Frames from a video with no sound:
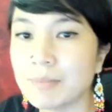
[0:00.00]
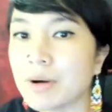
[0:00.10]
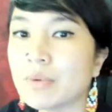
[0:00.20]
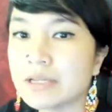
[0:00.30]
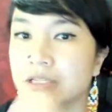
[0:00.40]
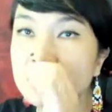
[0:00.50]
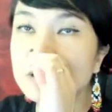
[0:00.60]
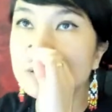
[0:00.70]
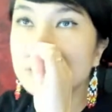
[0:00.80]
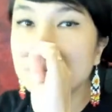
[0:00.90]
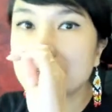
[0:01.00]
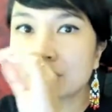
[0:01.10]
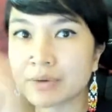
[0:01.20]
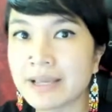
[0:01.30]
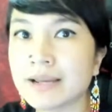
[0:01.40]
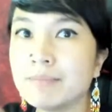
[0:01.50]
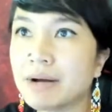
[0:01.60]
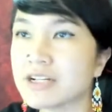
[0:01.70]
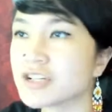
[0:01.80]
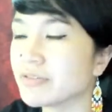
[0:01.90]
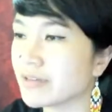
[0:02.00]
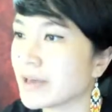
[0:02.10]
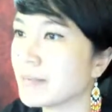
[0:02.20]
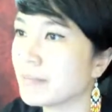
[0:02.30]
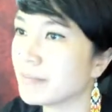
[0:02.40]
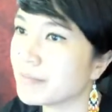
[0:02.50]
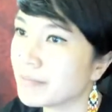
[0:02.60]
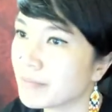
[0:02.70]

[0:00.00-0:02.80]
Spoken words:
But when you read a bunch of them,